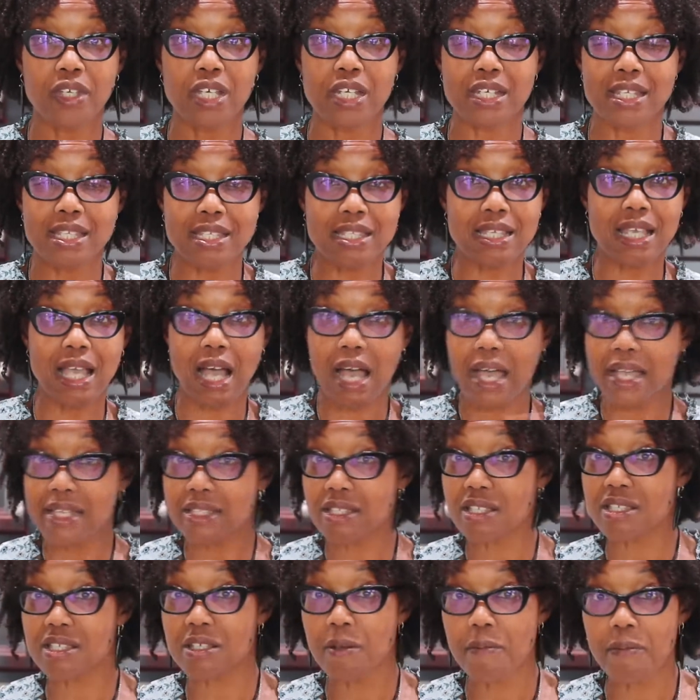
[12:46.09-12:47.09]

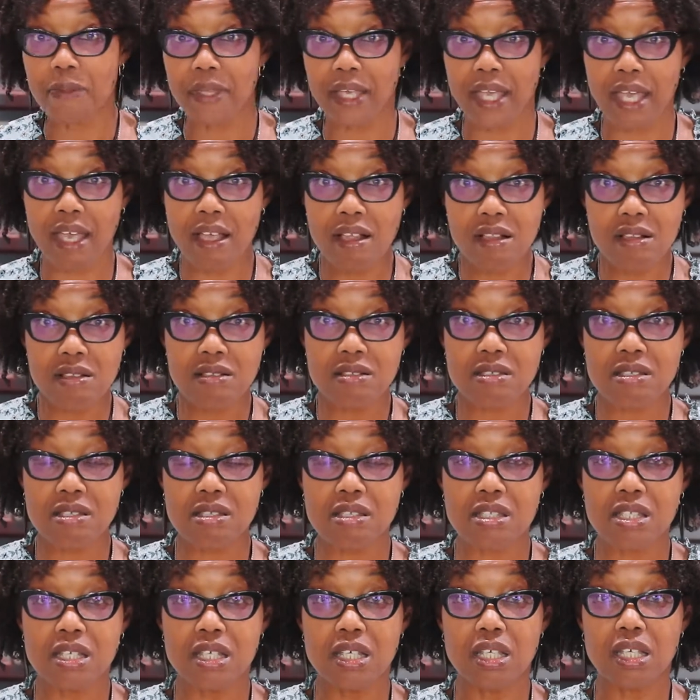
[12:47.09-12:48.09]
disguised as something
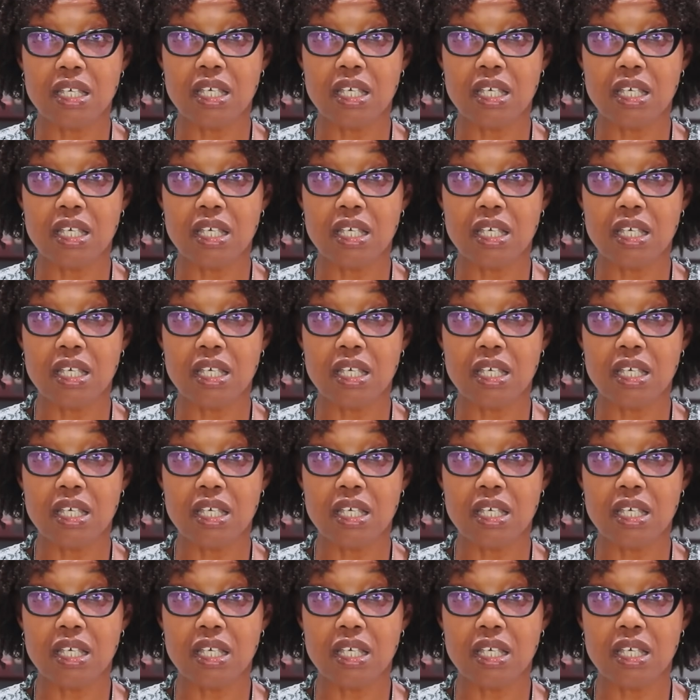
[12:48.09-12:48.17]
else,